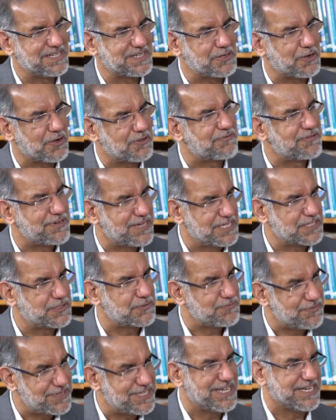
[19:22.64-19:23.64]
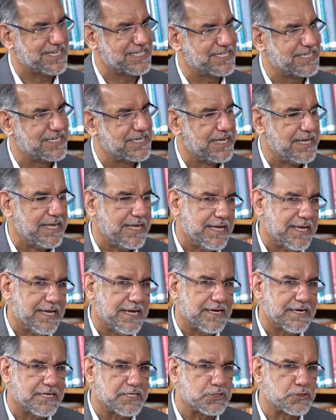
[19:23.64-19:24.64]
confidence with it.
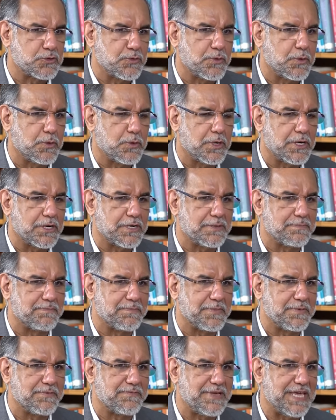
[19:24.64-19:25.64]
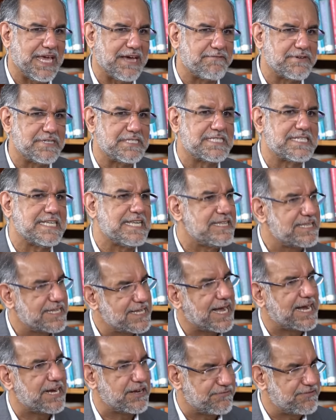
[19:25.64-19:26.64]
So we haven't seen the
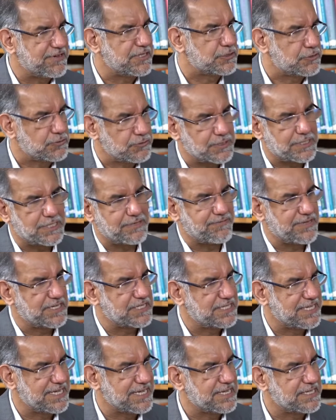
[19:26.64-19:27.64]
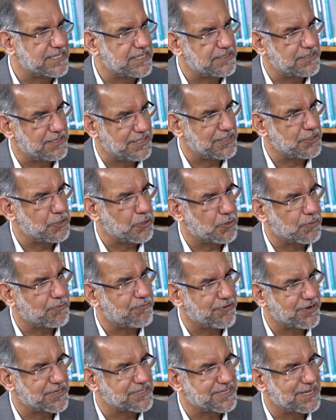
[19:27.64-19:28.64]
kind of issues that we are seeing in Europe,
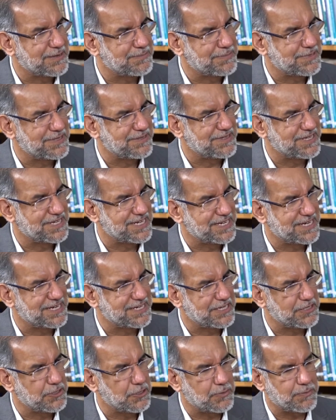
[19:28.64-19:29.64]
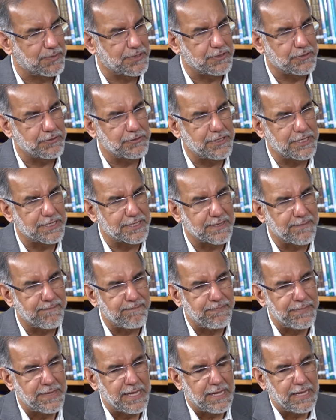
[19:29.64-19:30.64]
for example, at the European Union.
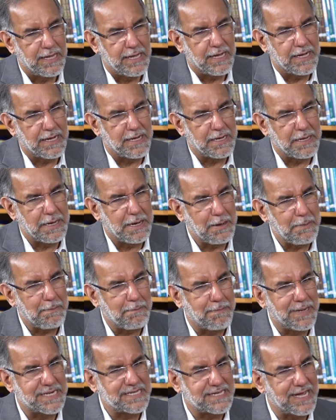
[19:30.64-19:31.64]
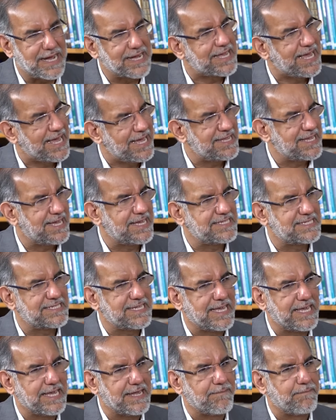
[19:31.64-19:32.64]
But again, I
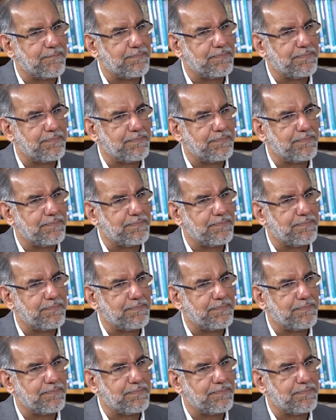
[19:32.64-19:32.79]
say,